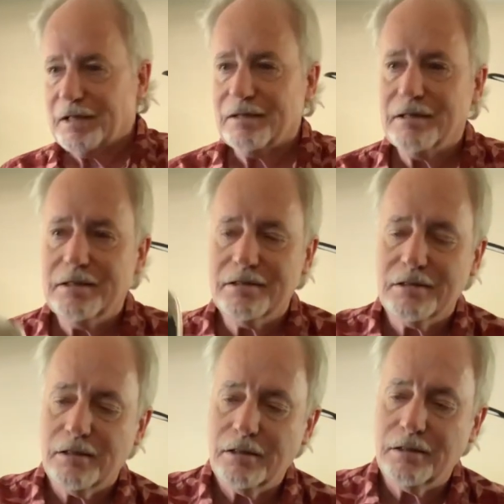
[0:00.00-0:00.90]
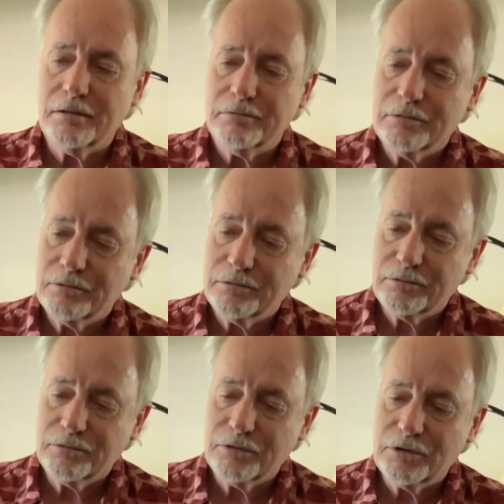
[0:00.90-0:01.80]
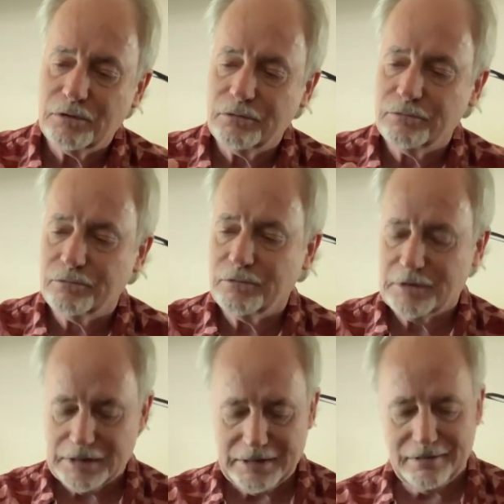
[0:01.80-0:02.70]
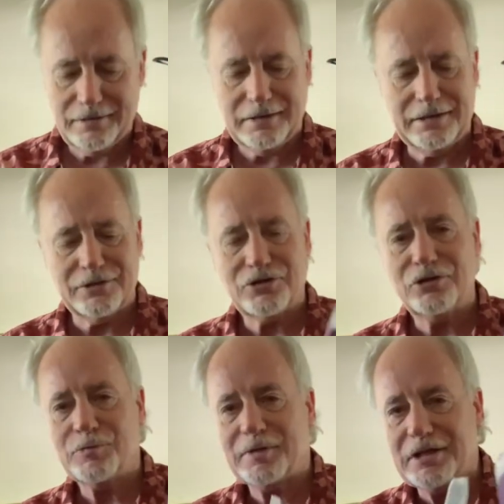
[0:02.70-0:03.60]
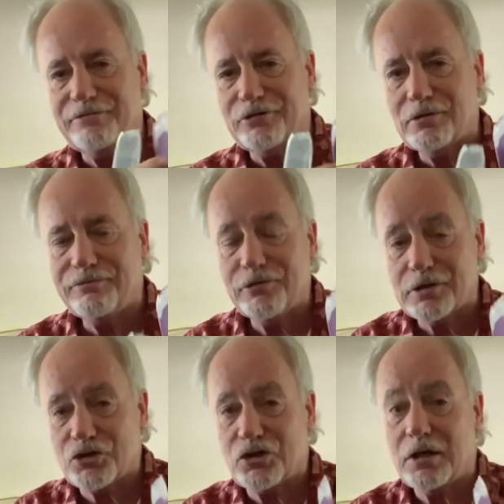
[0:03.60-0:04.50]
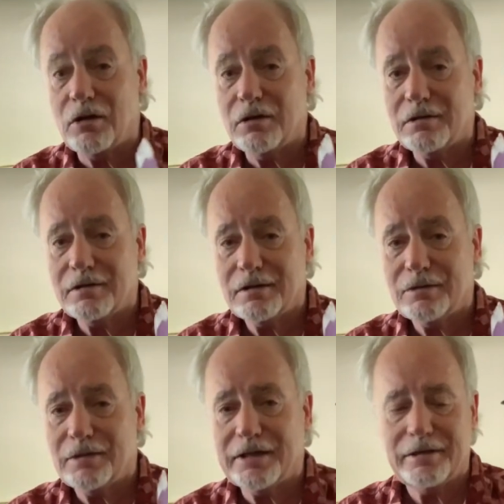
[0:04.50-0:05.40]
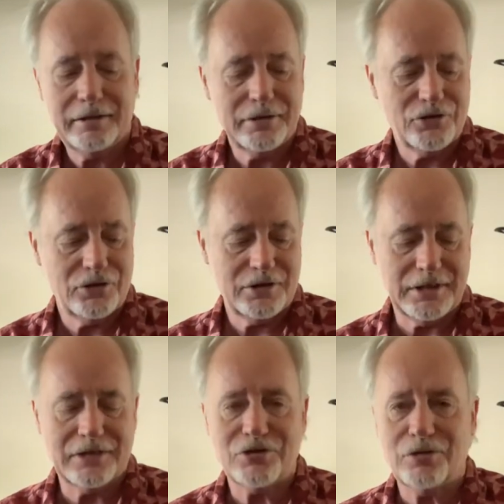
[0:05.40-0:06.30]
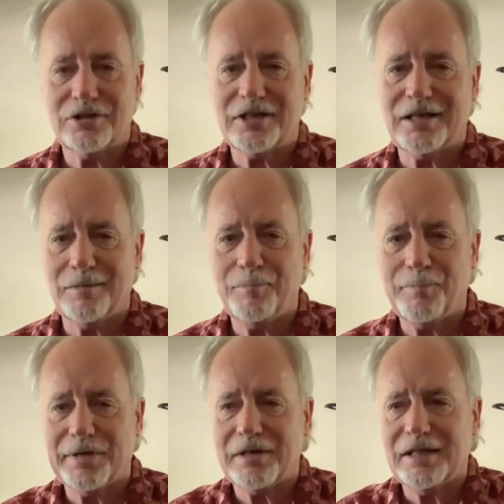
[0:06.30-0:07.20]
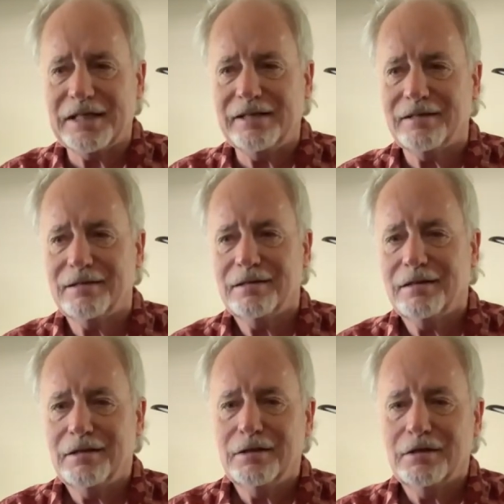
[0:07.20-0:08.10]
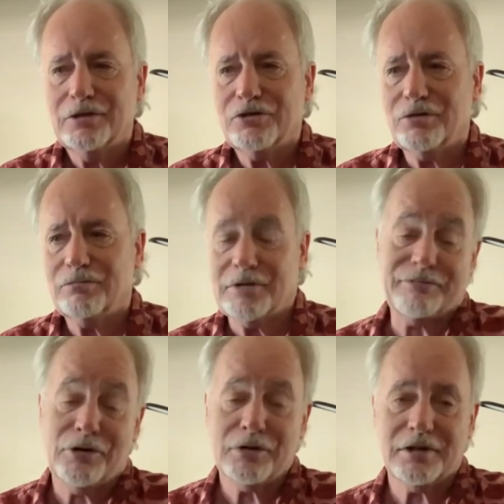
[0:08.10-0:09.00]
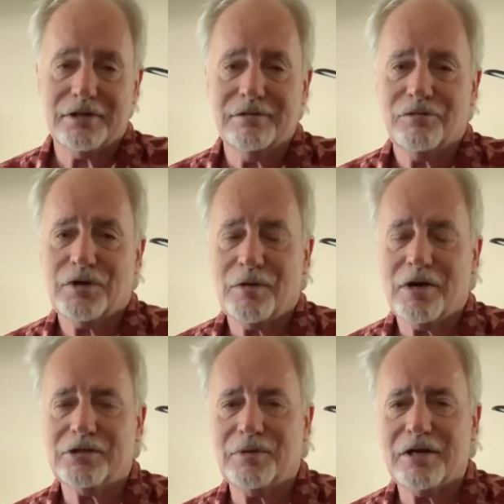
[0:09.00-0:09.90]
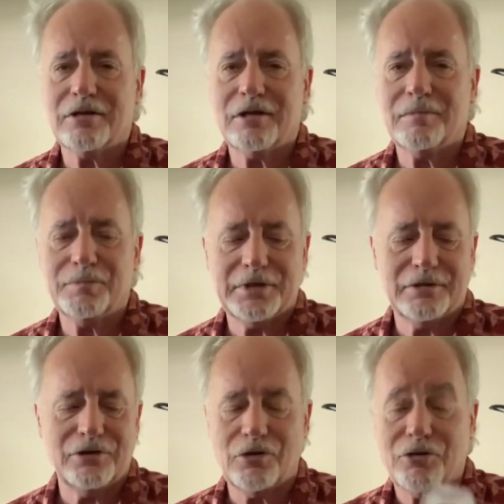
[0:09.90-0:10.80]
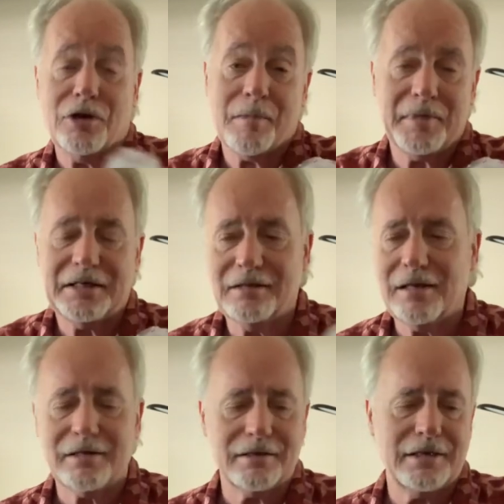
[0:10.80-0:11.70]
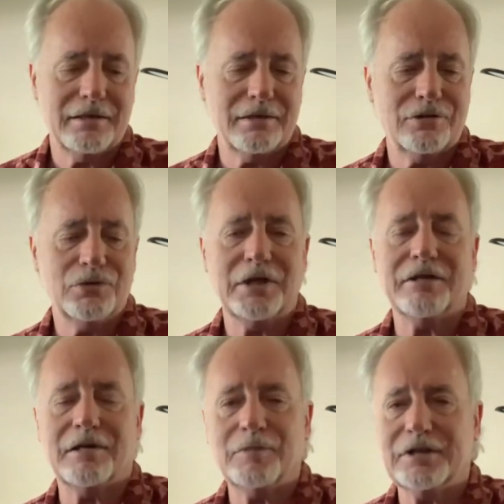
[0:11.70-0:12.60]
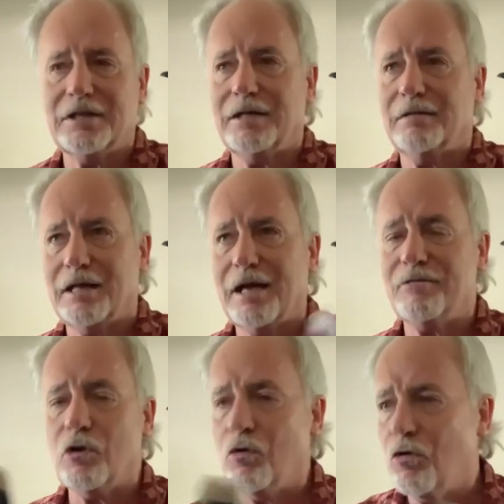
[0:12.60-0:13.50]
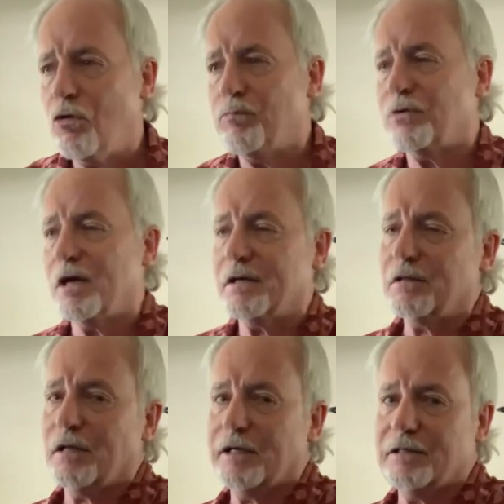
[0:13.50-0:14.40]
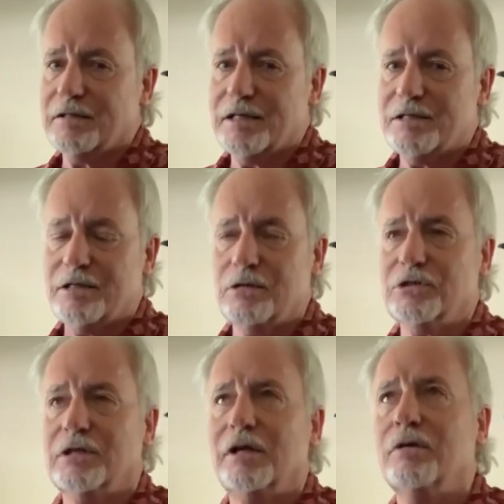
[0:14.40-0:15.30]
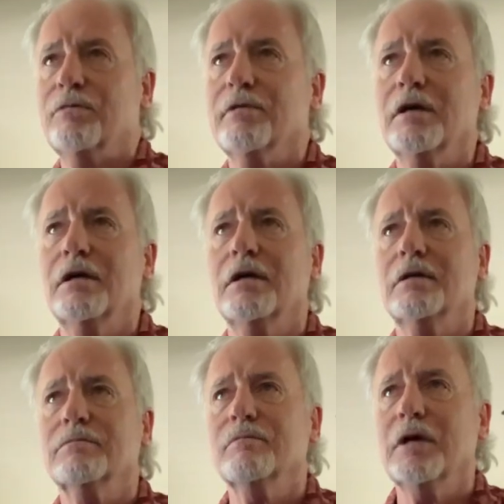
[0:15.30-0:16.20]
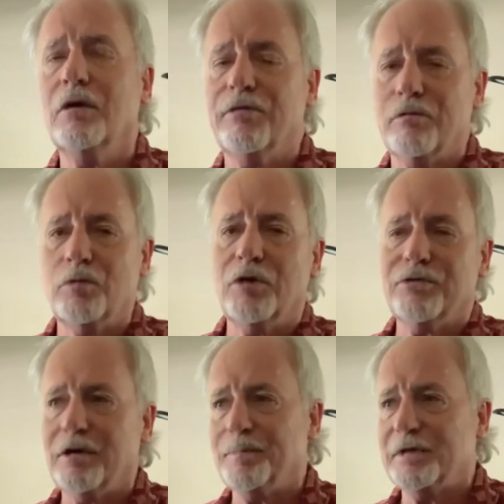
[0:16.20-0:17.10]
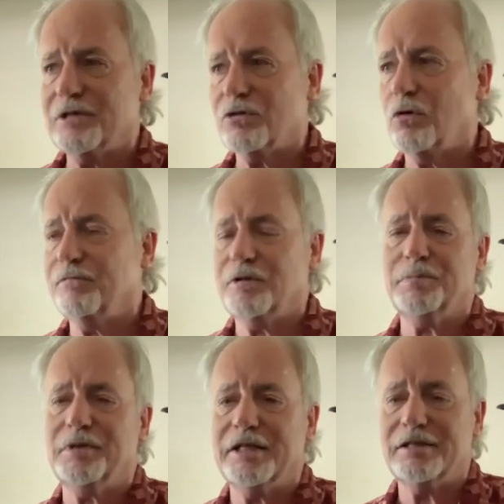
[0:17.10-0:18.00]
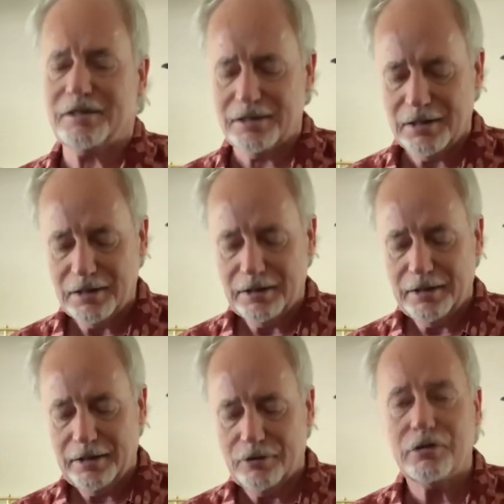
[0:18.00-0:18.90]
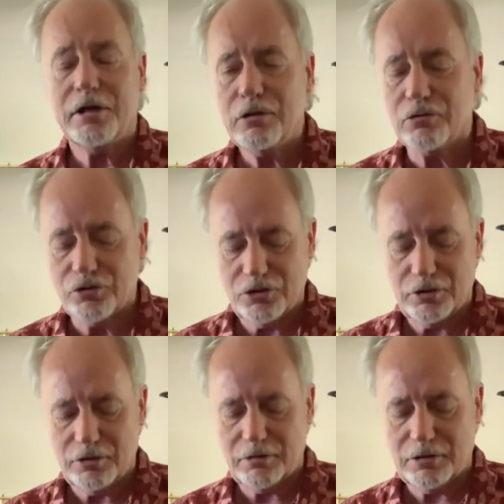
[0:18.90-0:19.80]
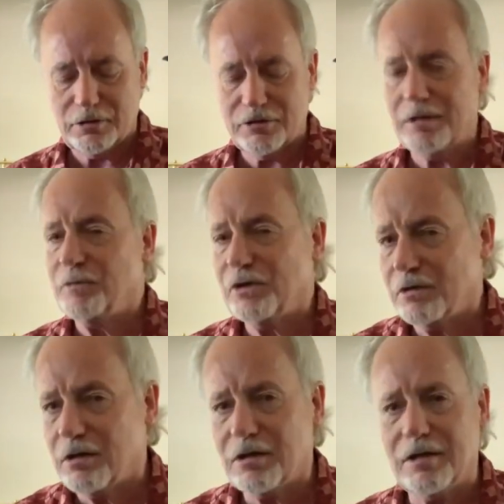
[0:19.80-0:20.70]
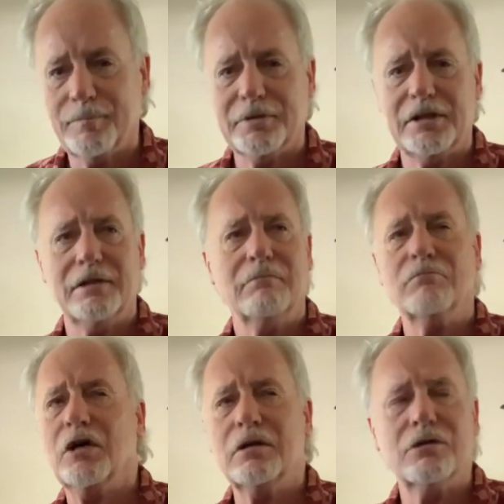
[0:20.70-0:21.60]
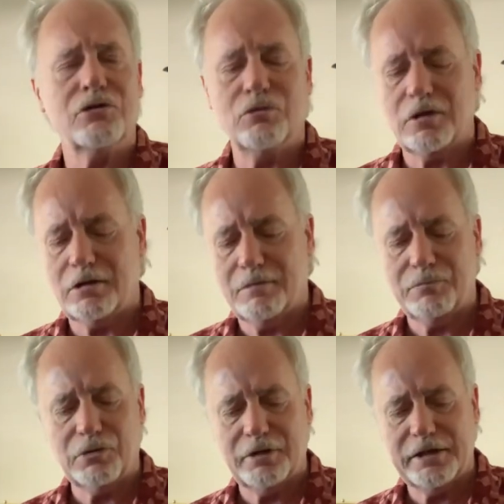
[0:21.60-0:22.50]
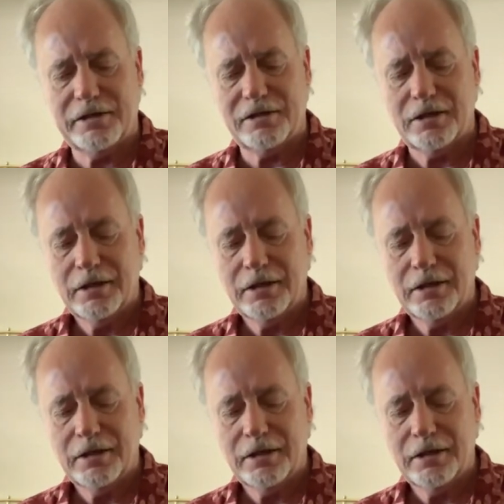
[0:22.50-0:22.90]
these little inserts, but they fill them full of gel, right? It's just, and so it's kind of puddly. So they felt good when I walked around on them, but you know, they're not magnetic. They didn't do anything, but they have a whole product line that they sell to health and wealth companies all over the place. They're huge. You know, they're a $10 million company, 100 to 200 employees.